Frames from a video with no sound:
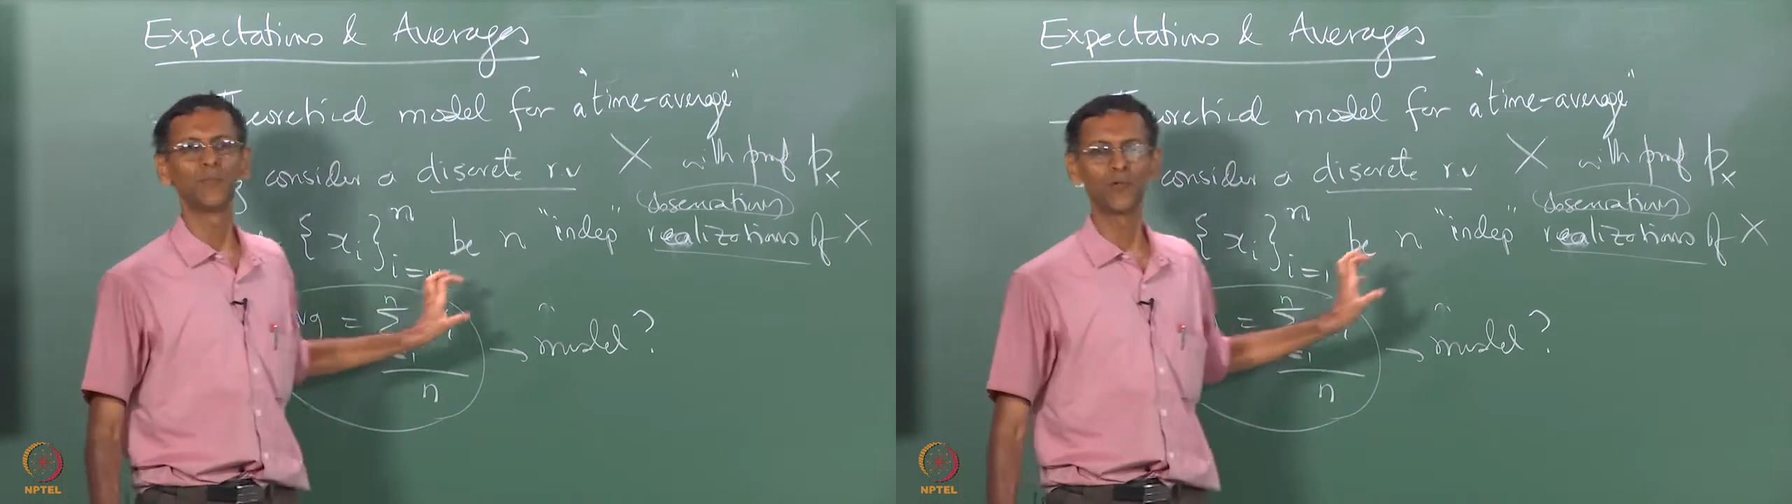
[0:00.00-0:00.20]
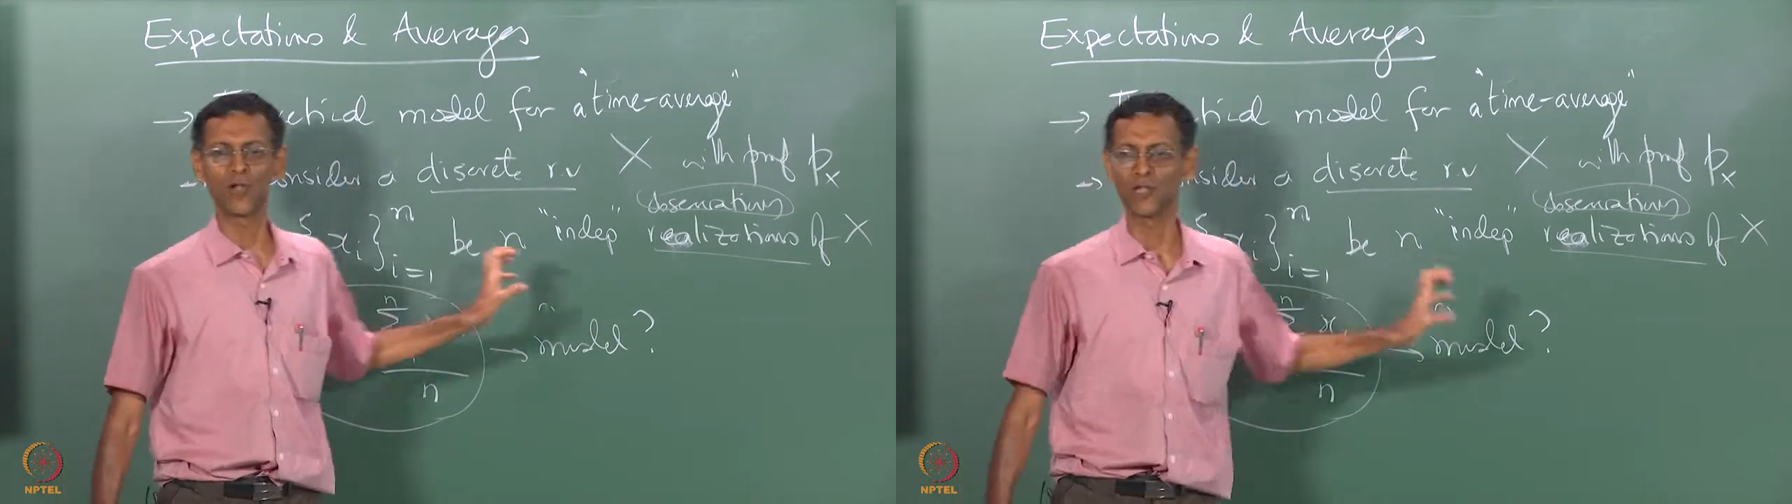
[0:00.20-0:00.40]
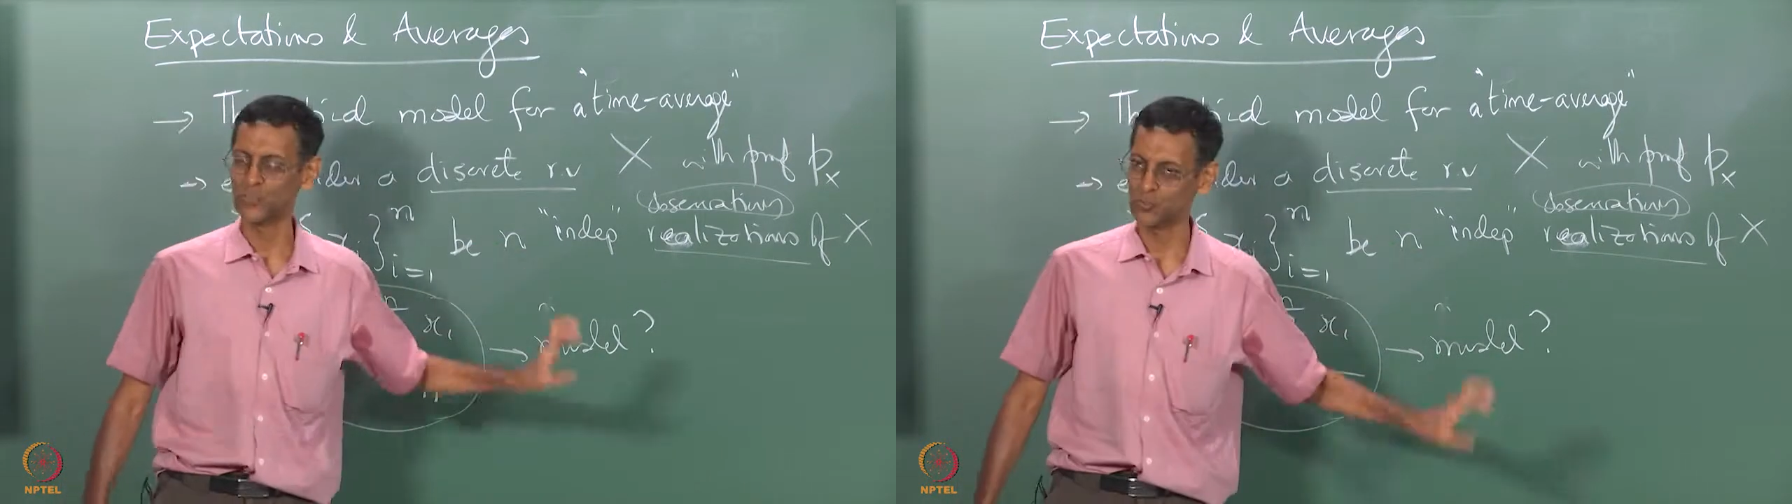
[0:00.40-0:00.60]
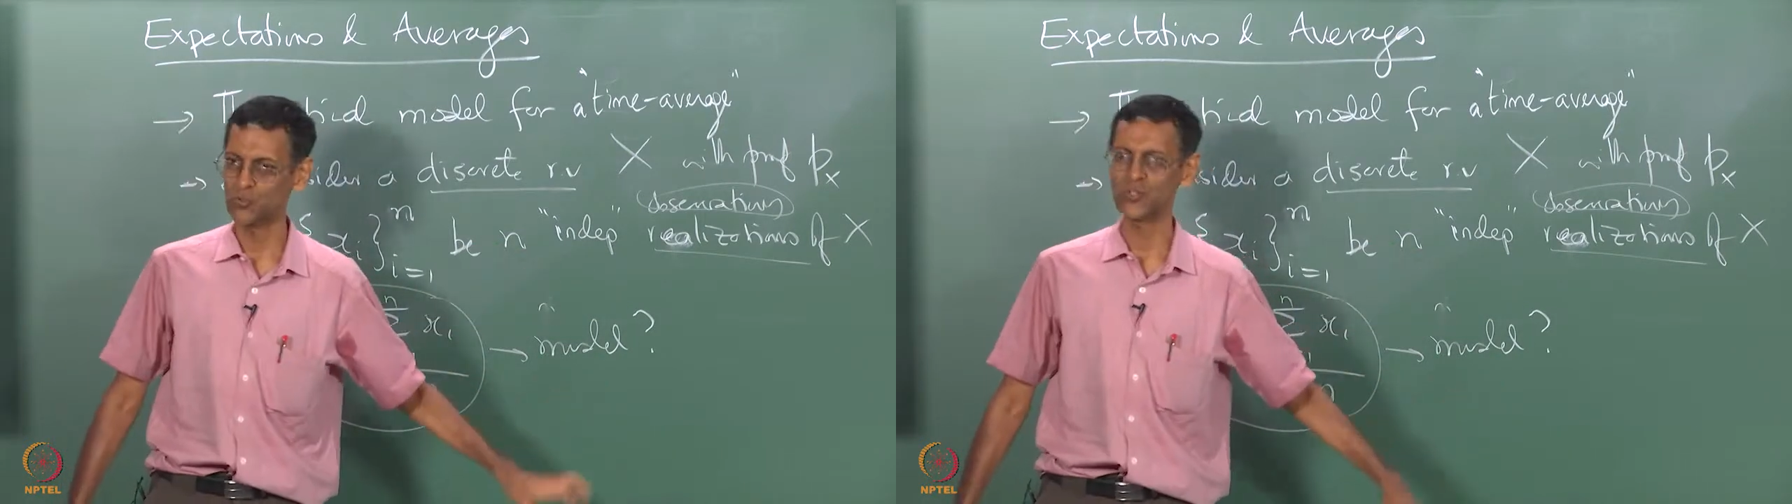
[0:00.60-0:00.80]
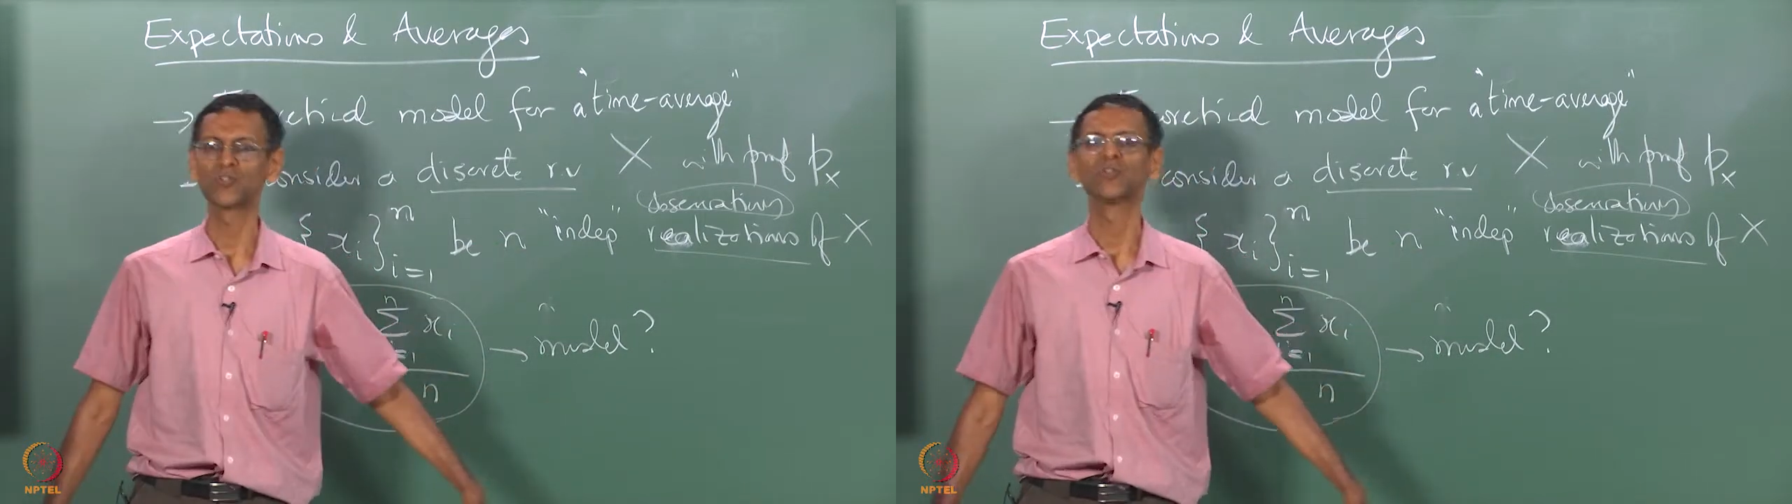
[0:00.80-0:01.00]
pull all the
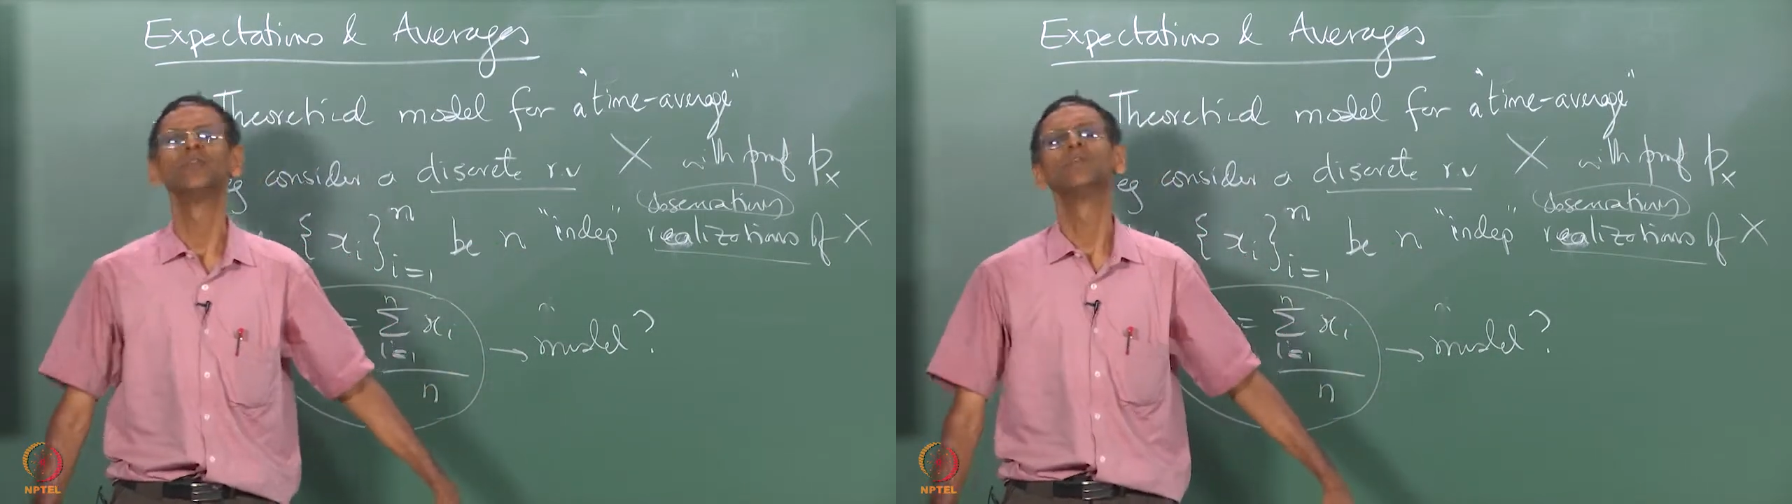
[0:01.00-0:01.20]
2s